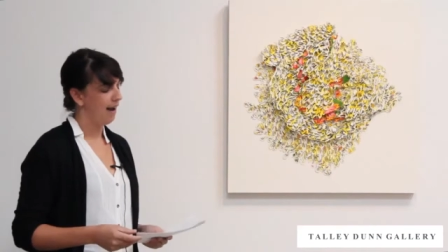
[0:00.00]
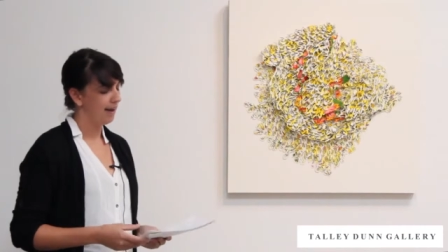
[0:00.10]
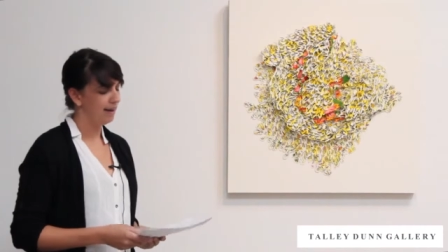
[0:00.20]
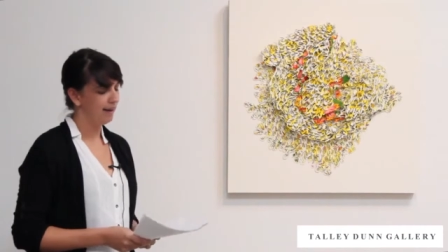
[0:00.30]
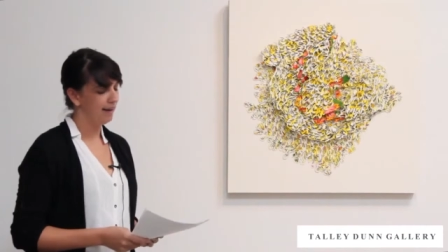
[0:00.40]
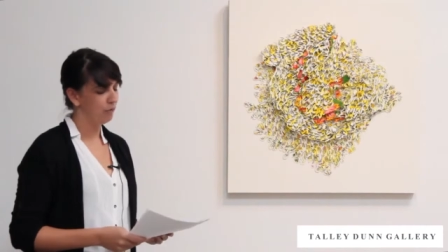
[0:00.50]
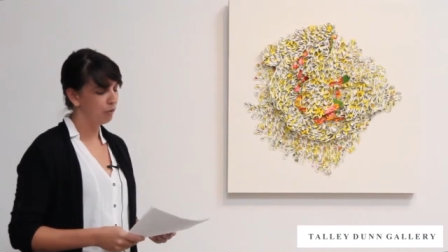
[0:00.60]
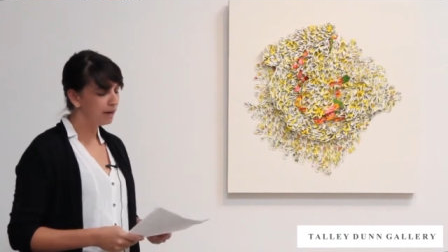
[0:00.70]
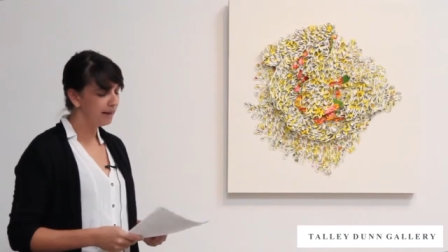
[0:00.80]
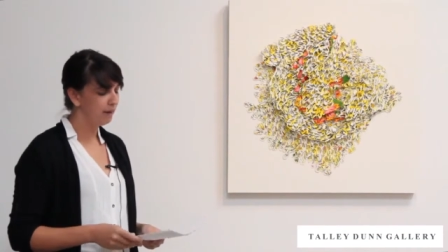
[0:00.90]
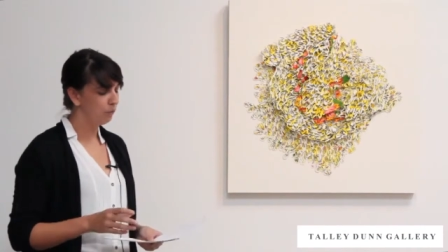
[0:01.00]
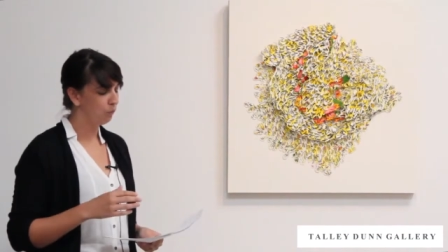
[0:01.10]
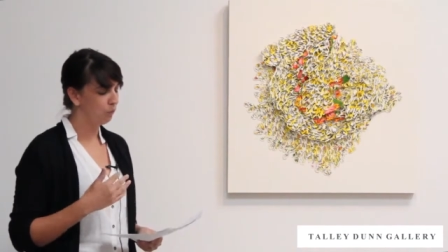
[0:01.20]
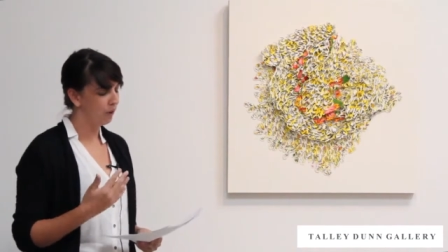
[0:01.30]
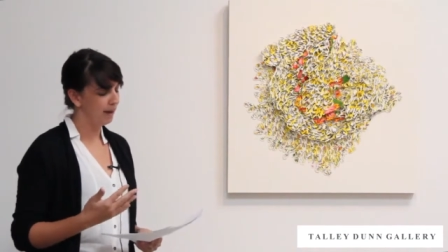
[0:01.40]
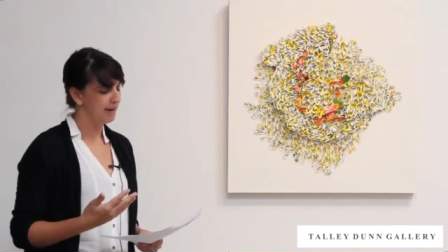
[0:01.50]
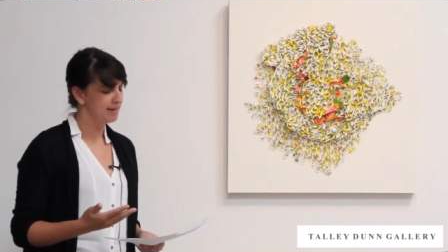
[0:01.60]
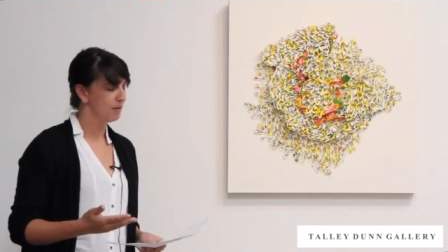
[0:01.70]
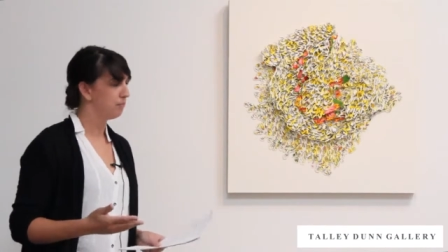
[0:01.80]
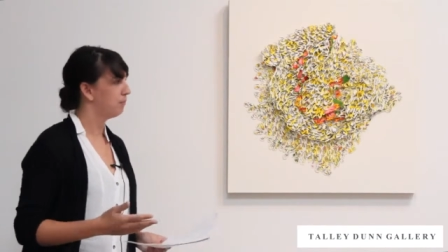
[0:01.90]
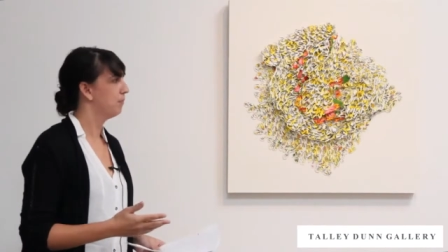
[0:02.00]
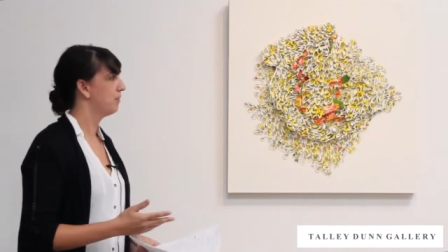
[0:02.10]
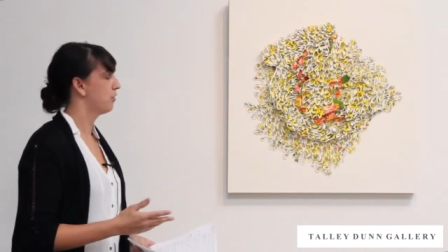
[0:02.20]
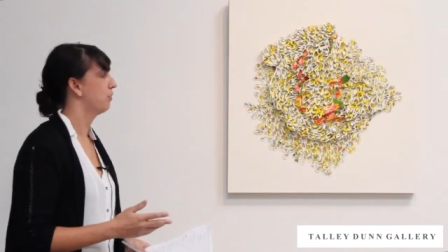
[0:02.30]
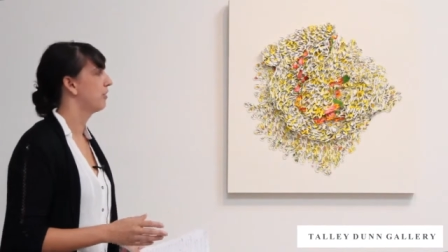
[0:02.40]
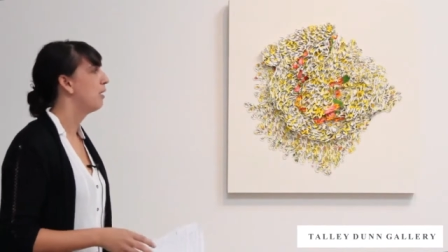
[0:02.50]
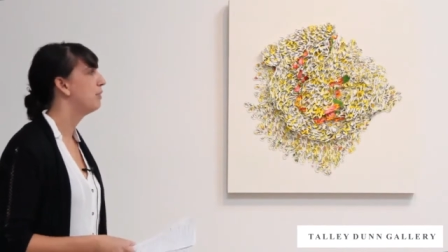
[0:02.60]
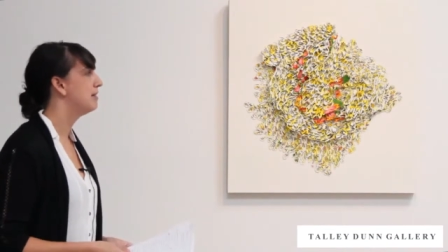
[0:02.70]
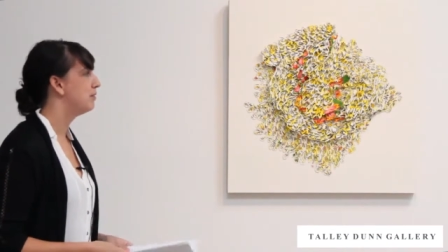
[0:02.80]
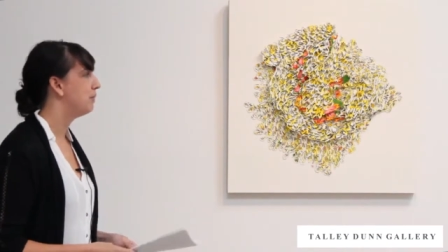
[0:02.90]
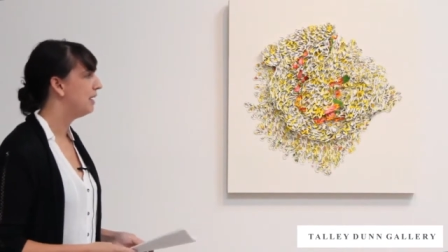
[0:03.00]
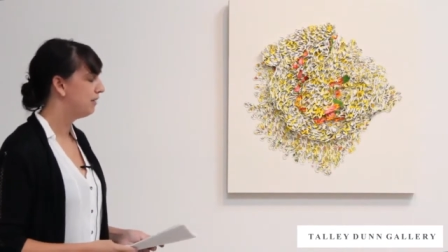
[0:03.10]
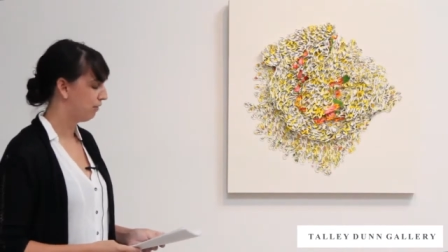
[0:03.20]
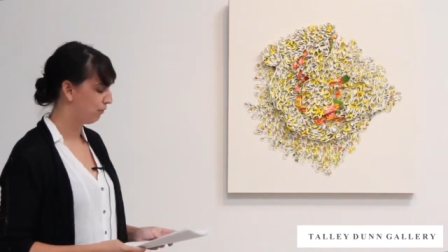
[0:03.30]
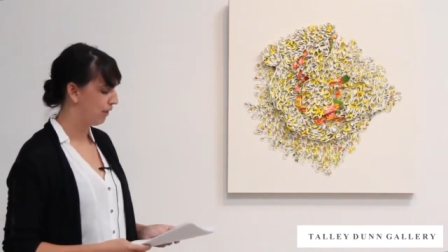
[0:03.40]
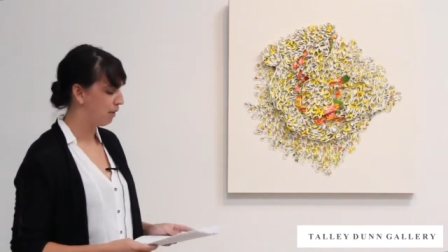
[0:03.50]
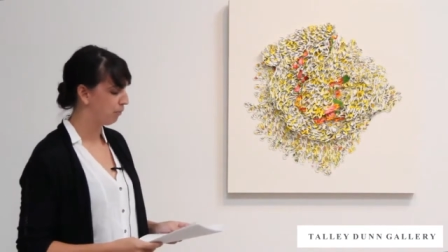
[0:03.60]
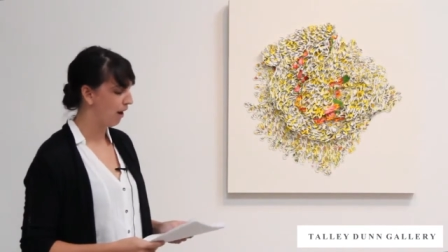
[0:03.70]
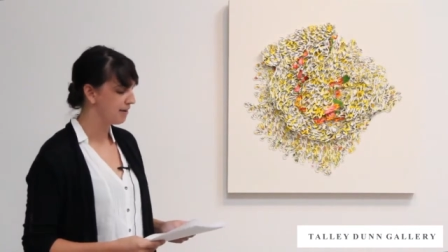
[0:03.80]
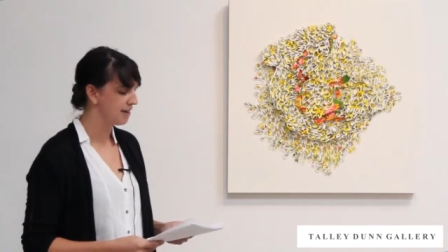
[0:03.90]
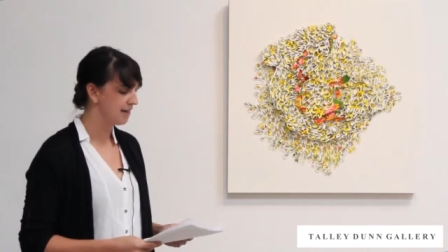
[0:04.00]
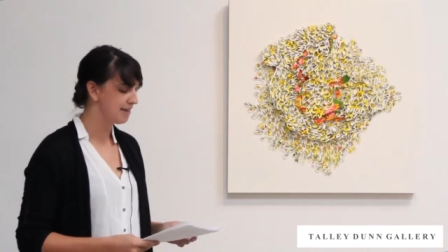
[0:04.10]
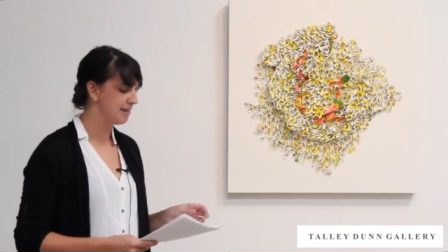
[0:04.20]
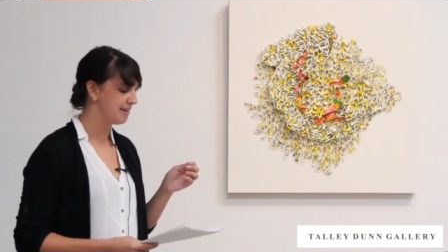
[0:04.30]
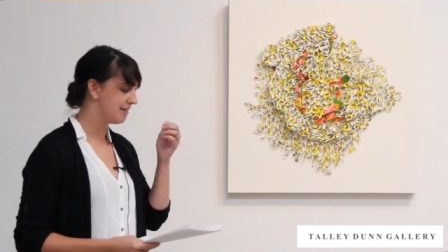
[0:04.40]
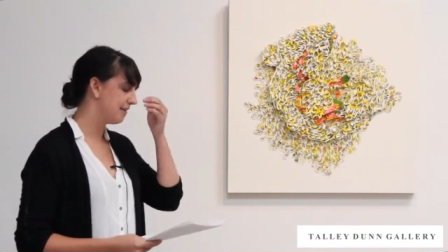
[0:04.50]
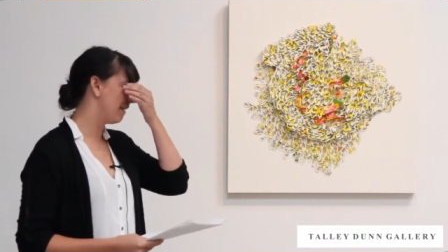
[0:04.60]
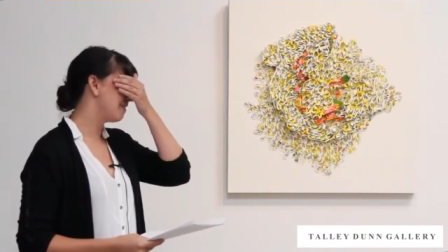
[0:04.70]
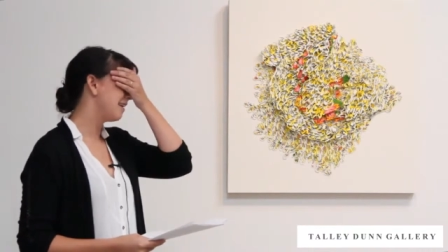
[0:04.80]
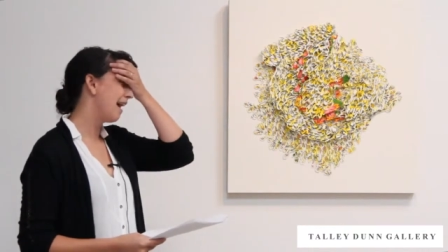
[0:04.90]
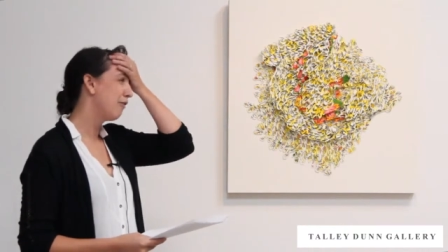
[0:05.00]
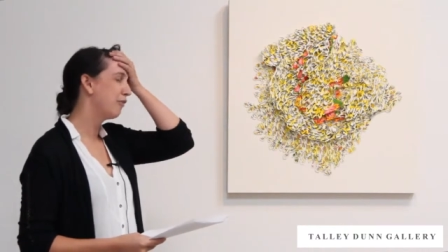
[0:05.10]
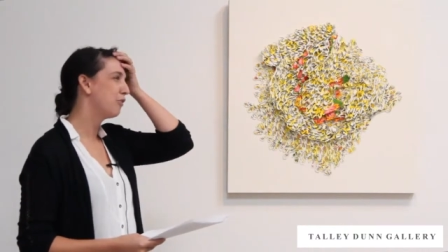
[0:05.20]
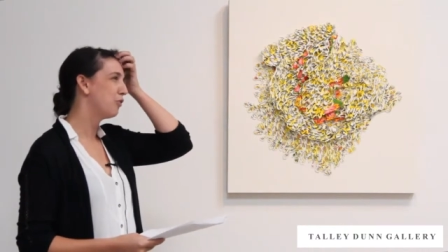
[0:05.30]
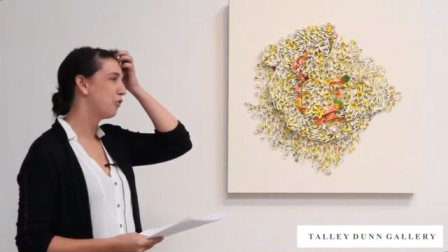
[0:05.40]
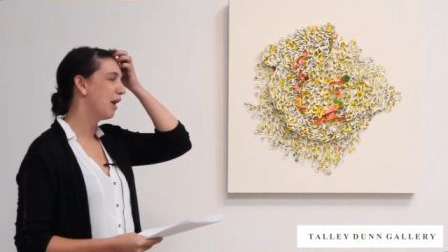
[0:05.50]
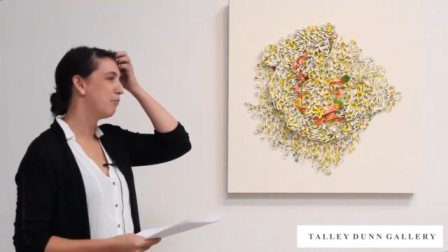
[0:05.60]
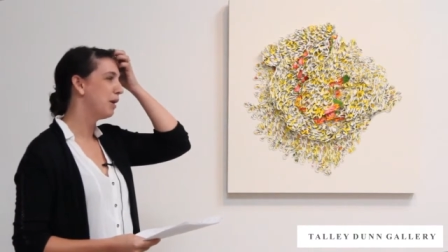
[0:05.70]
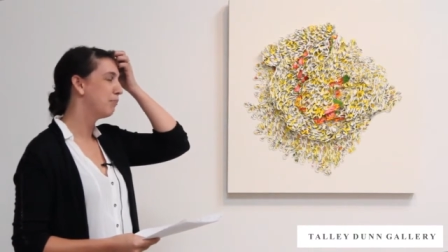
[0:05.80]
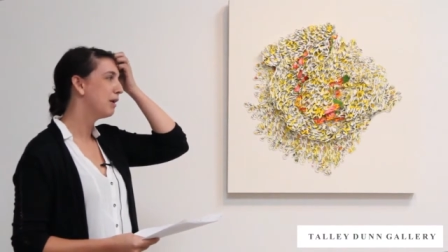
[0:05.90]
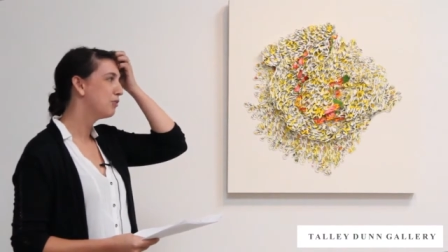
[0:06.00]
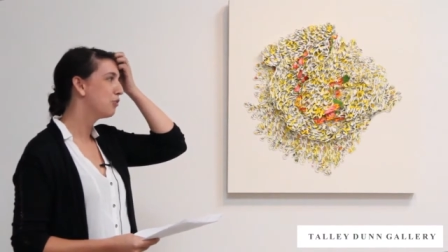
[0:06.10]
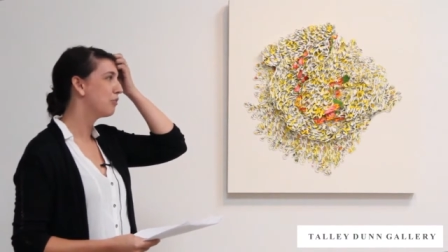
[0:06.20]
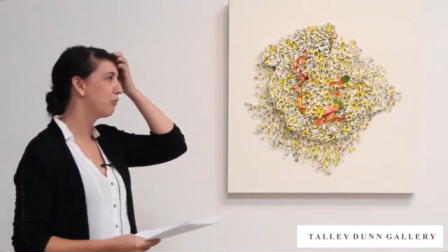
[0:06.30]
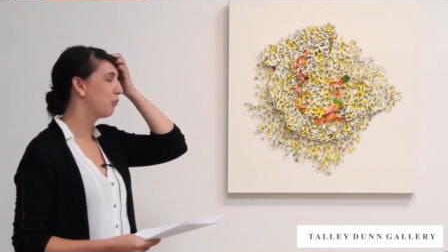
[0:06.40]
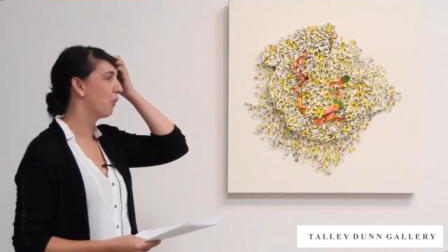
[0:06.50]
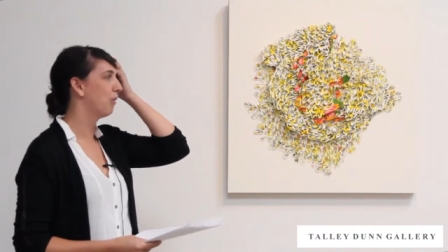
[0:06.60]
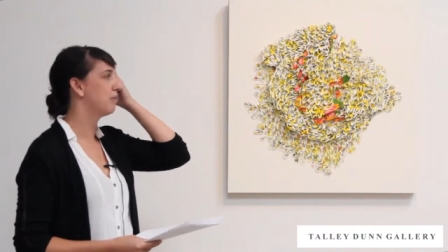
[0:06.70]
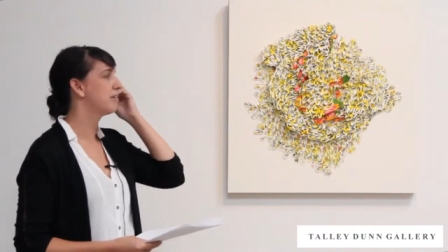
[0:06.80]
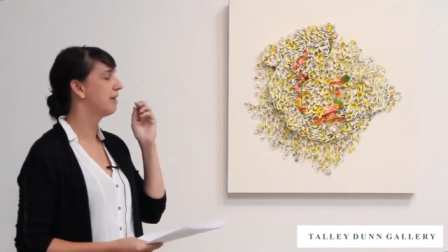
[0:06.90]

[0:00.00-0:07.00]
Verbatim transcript: really what ends up sort of coming to be through that process is an effort to try to make pictures of words,